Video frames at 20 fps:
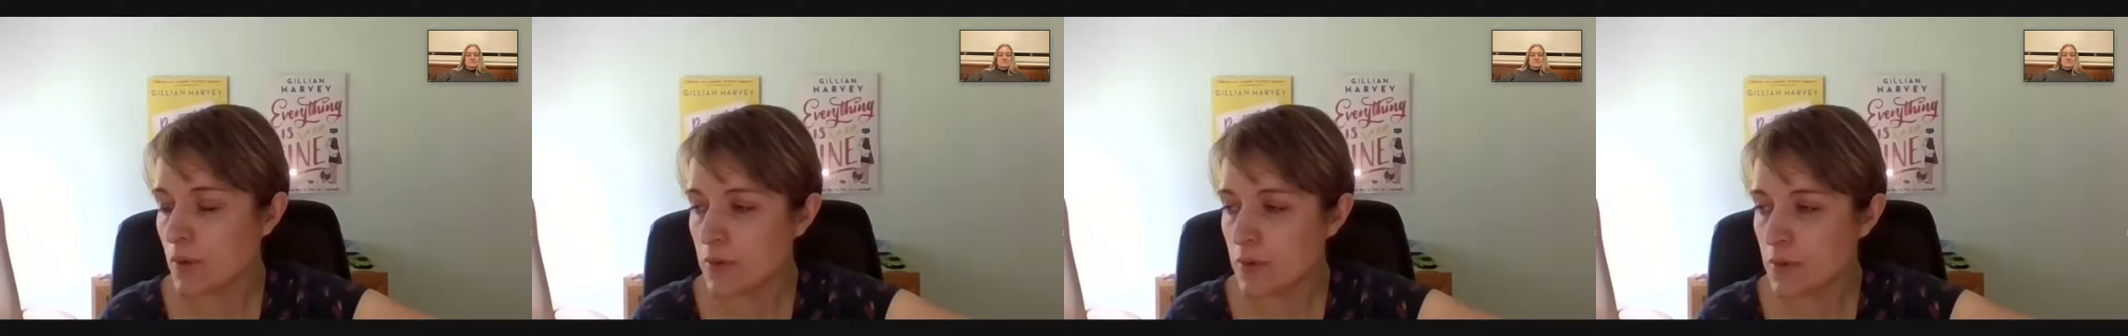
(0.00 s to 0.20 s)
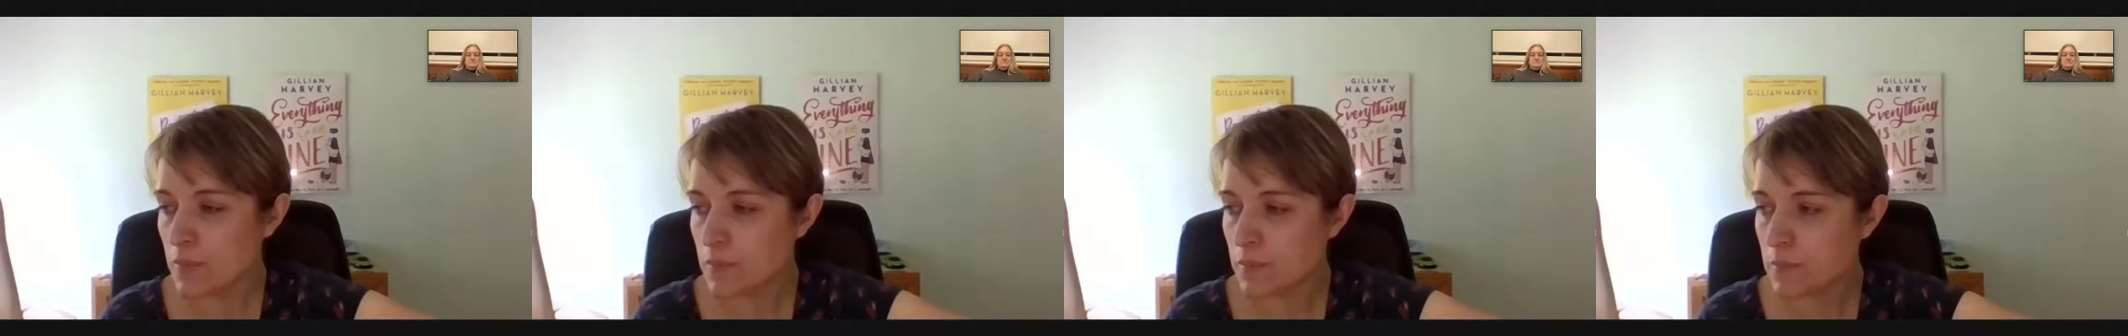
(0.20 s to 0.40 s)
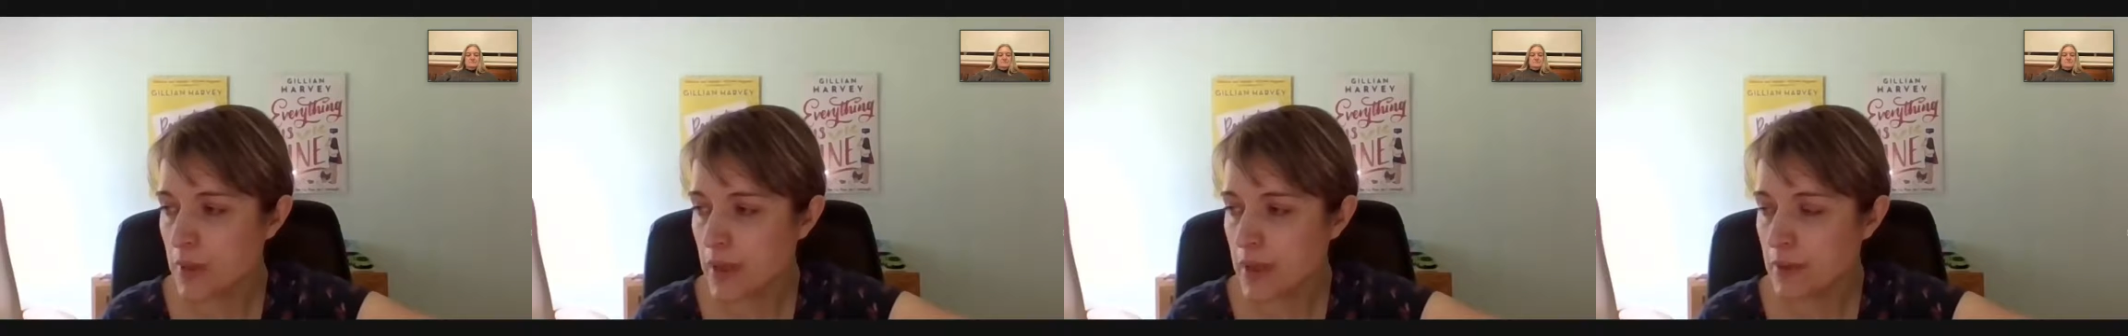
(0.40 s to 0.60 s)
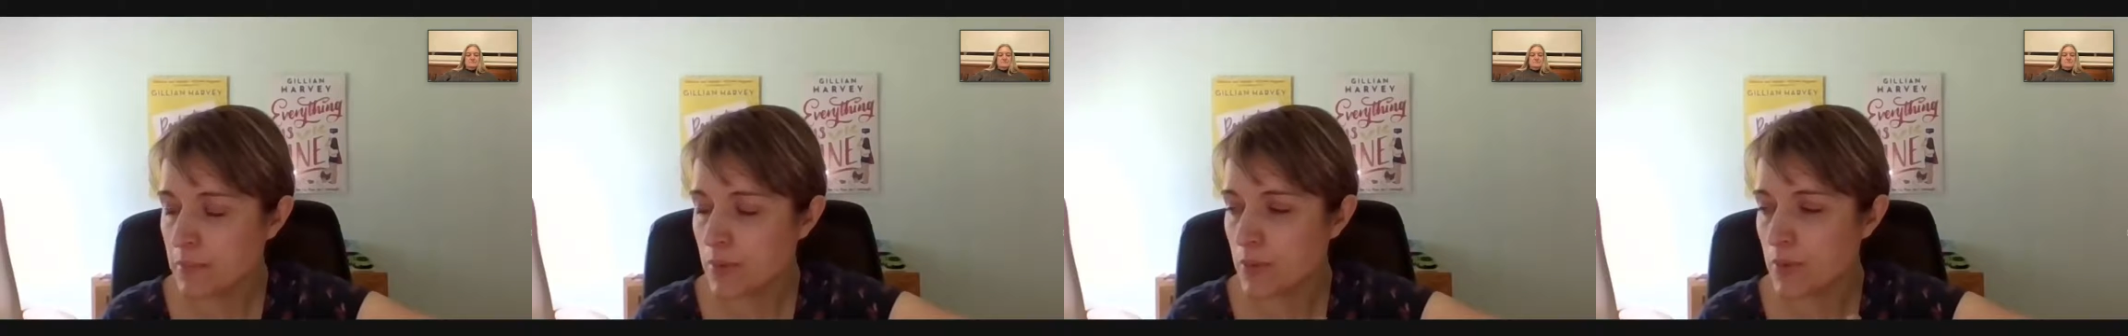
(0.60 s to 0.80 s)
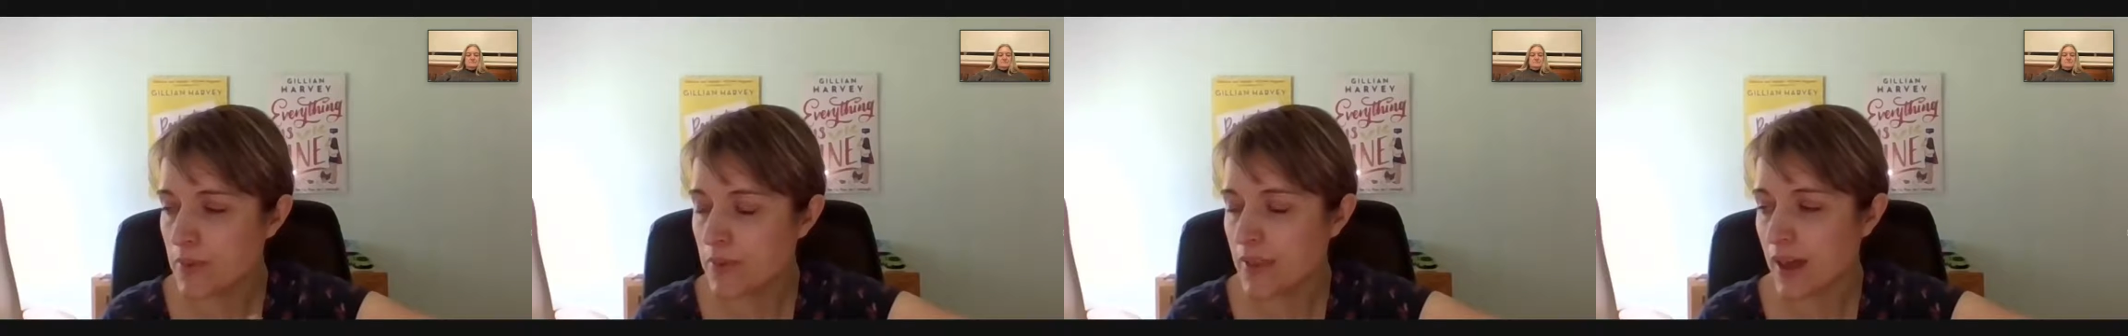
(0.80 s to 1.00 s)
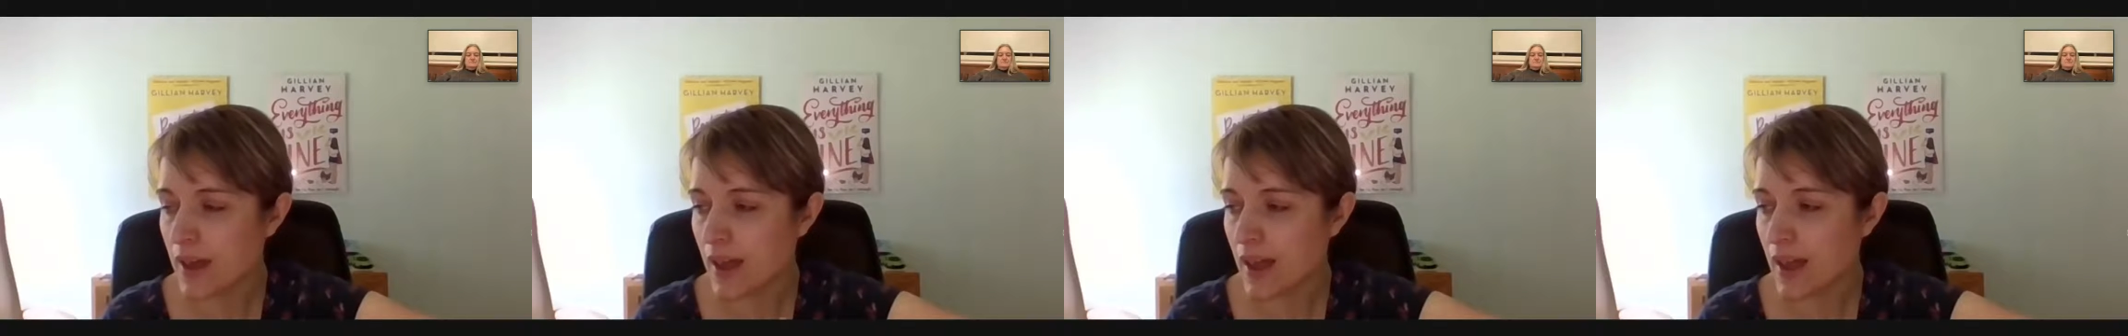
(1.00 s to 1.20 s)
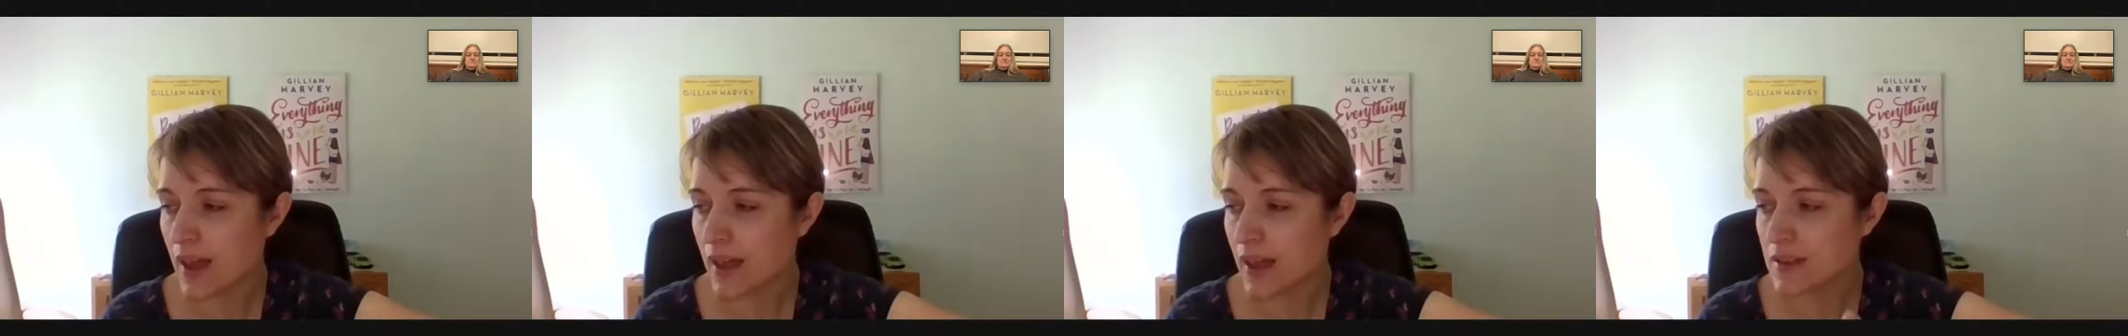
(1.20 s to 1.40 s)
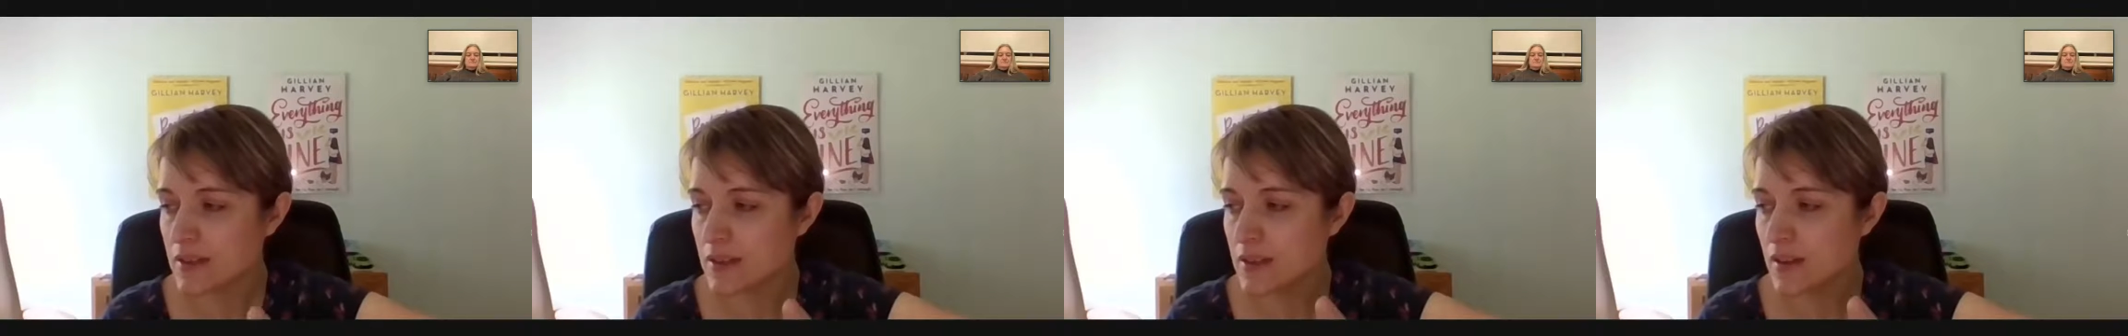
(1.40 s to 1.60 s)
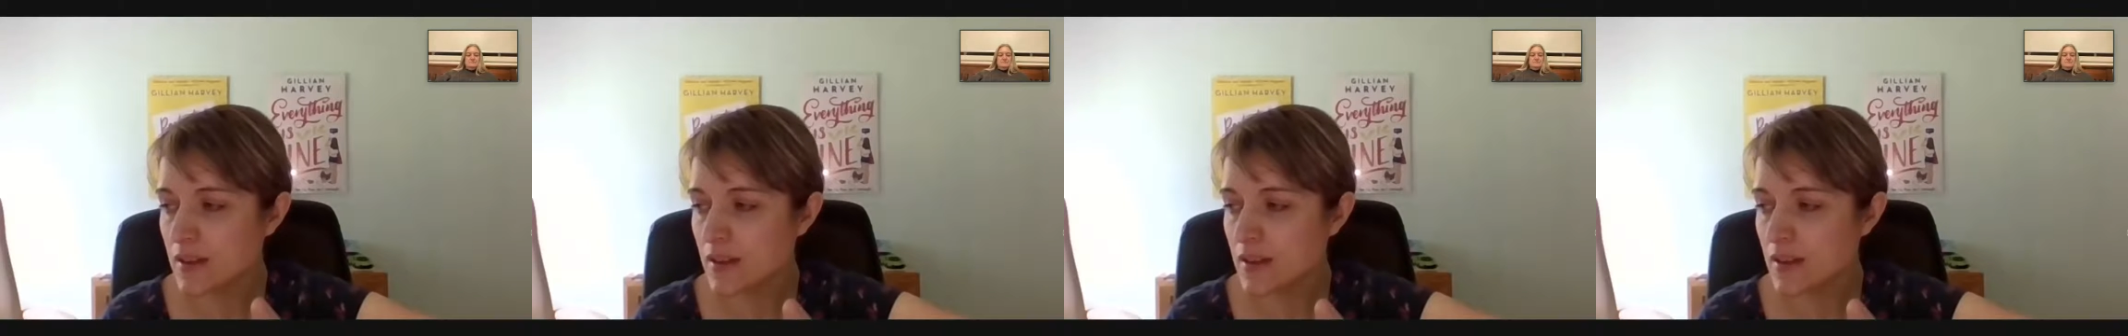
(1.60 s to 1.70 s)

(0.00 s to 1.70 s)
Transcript: the people in that had